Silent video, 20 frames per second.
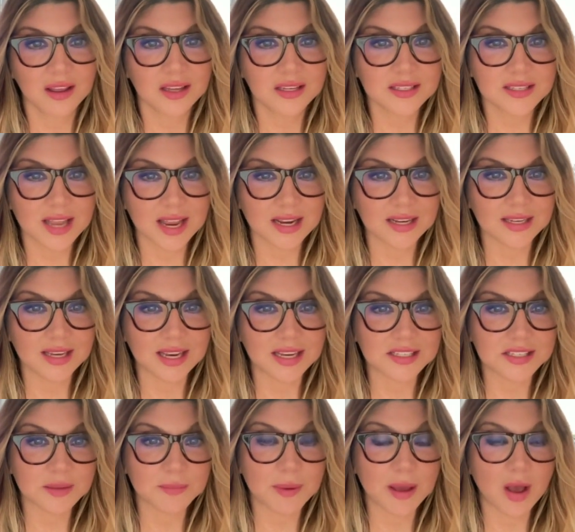
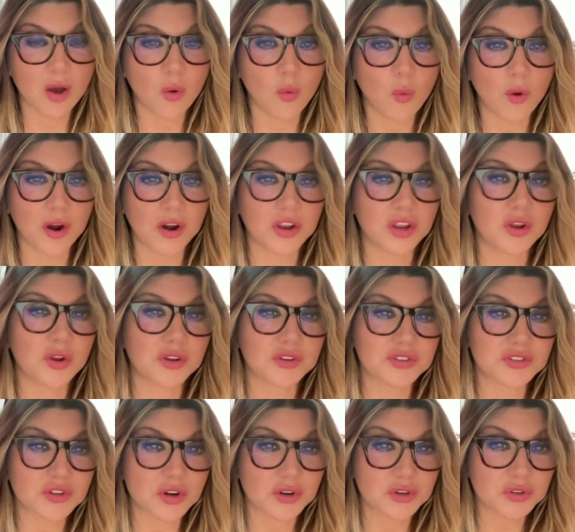techniques about where you can
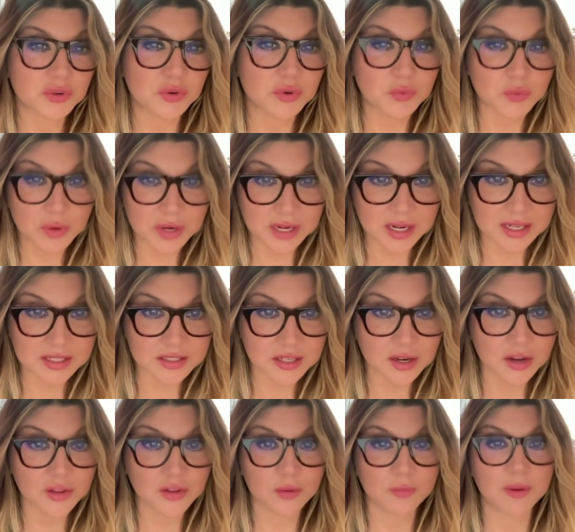start doing readings on
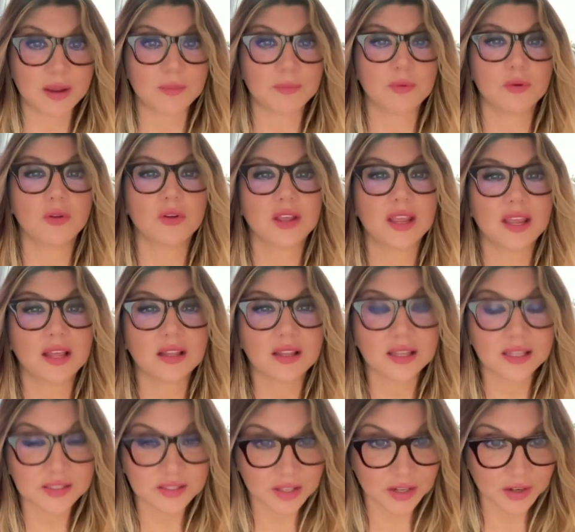other people,
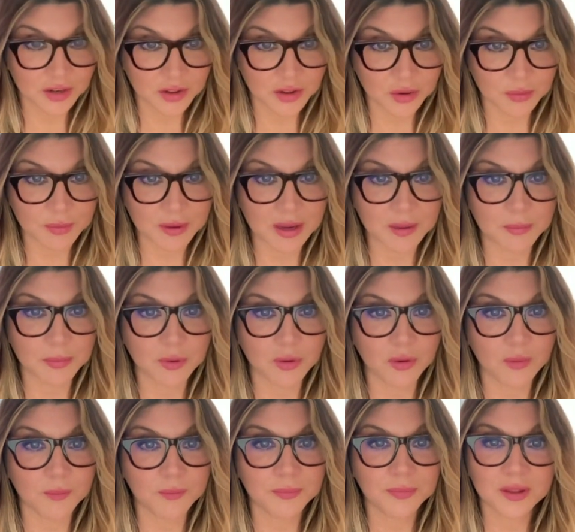healings on other
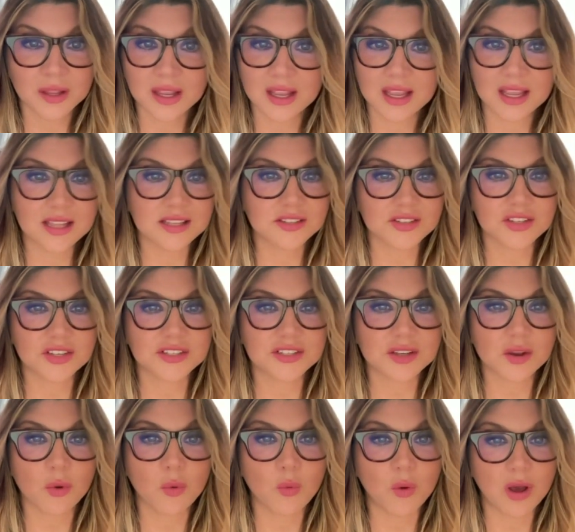people. It's just
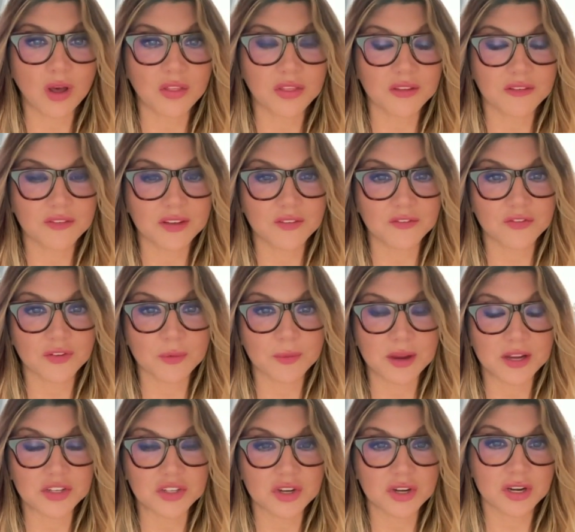a wealth of
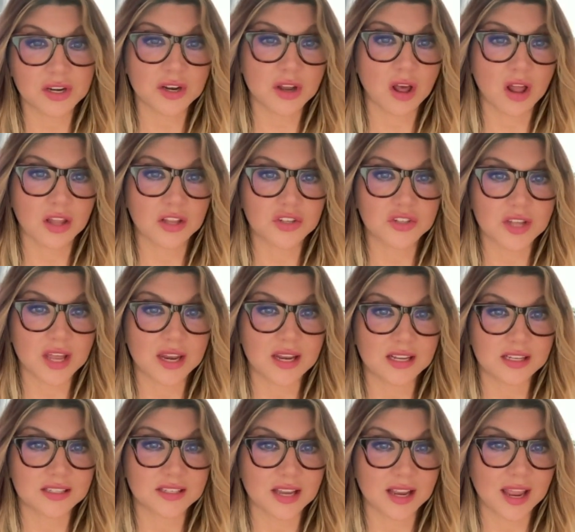information and knowledge that
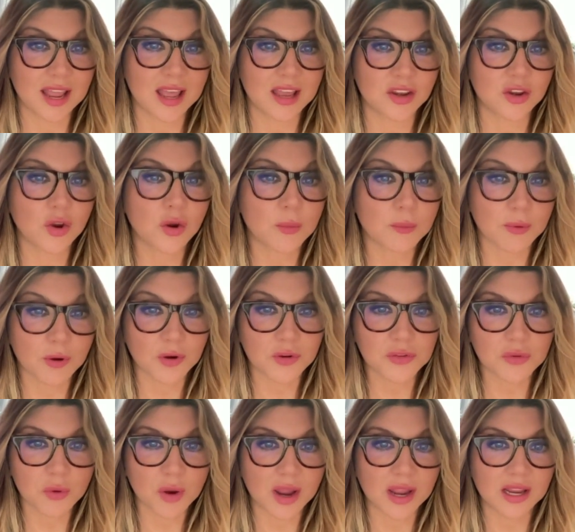is, again, your
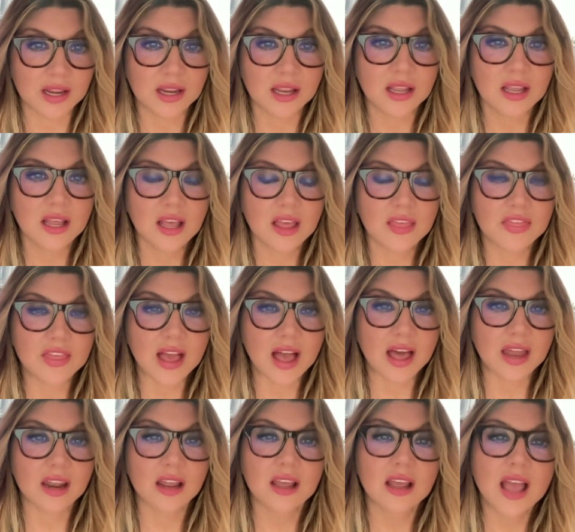birthright
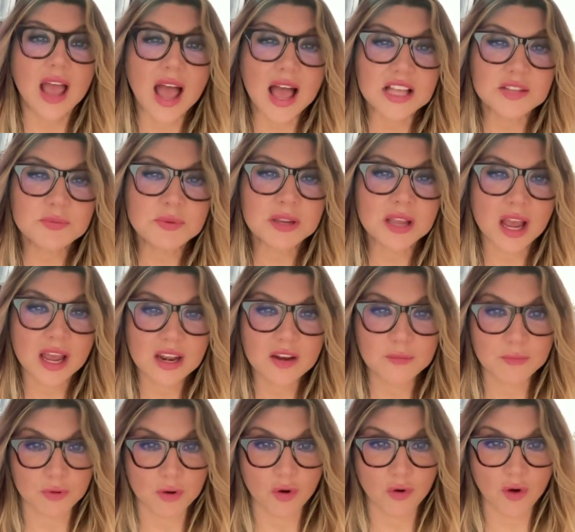that has been kind
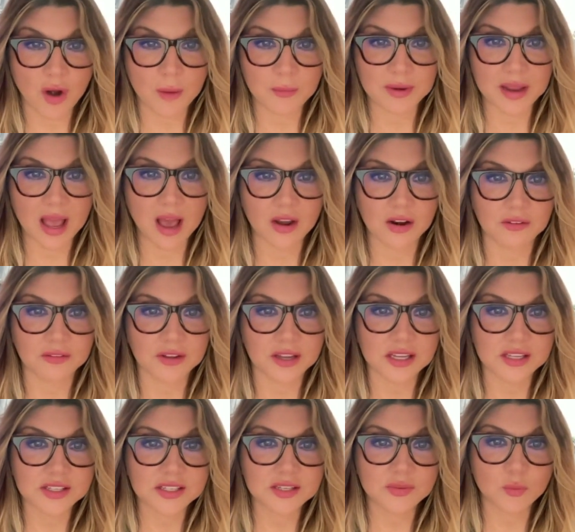of programmed out of
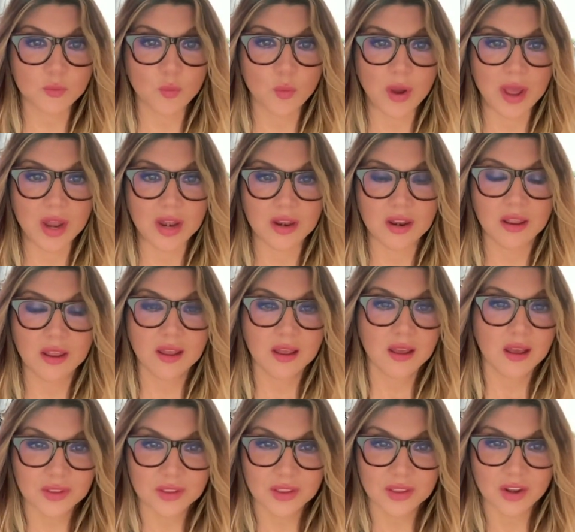us. When,
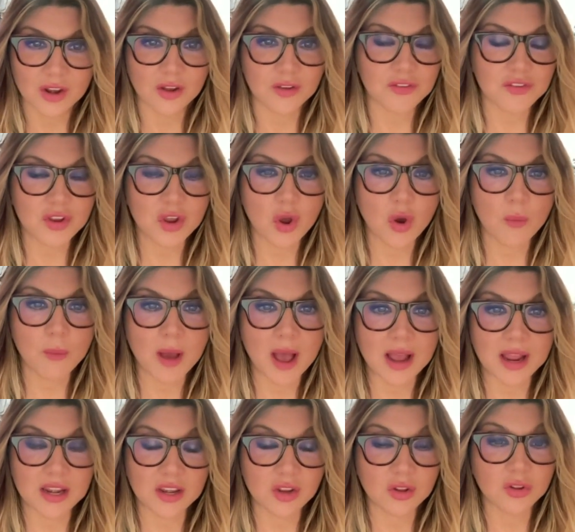you know, if you go
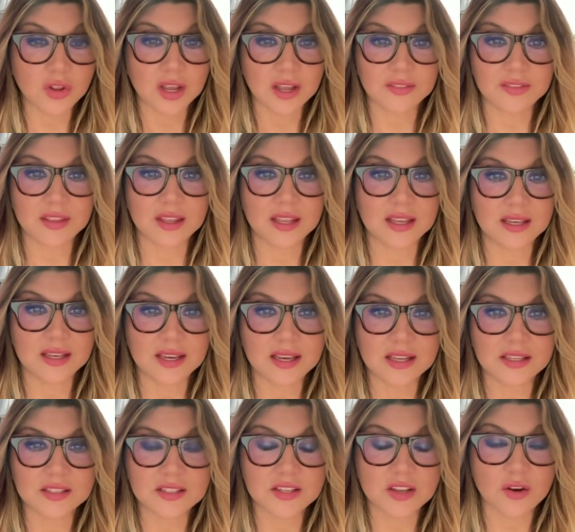back and you look at the
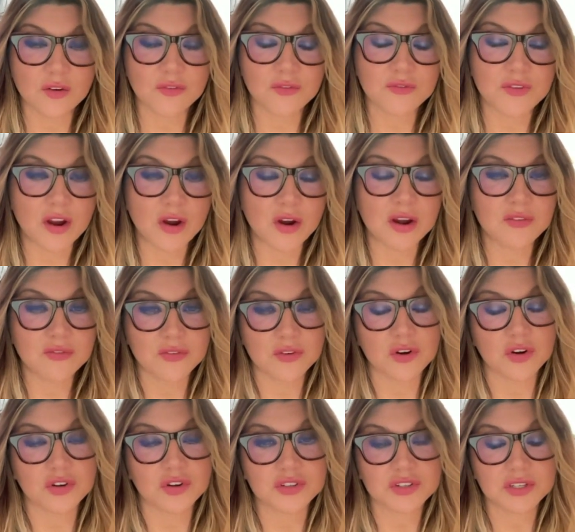Indians, their very
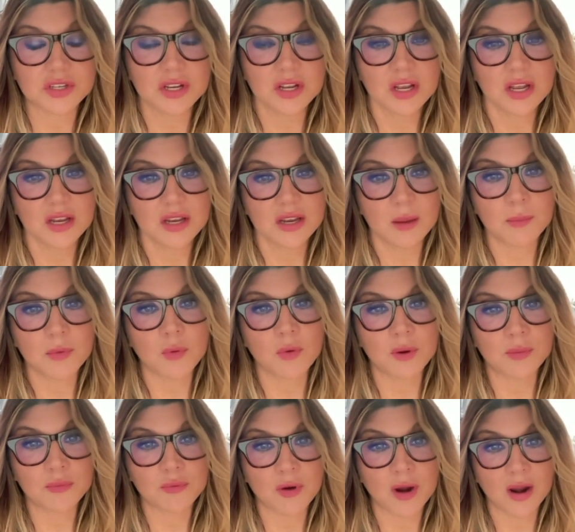first number
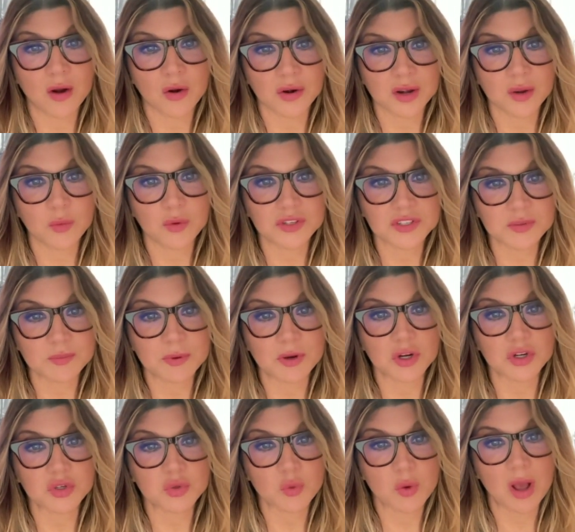one priority was
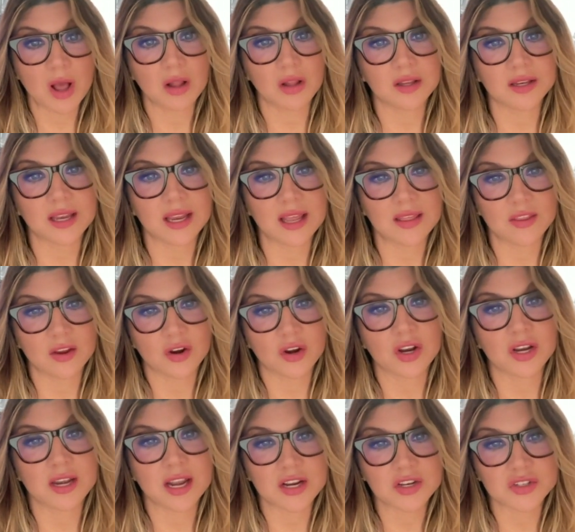spirituality and their
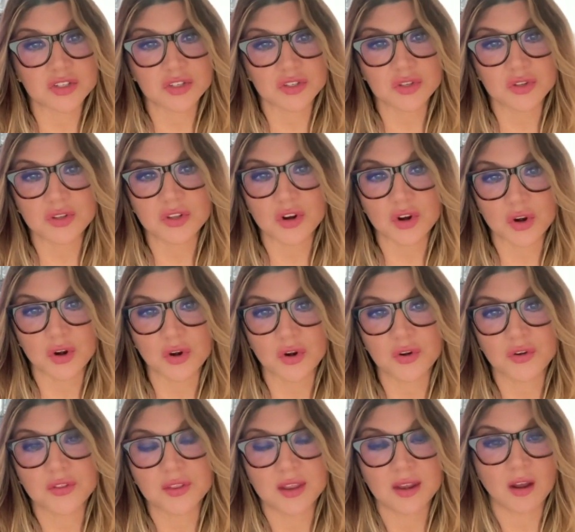connection to the
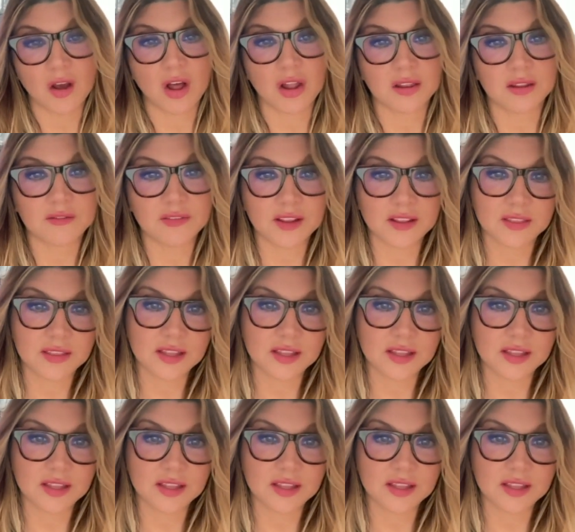earth and all living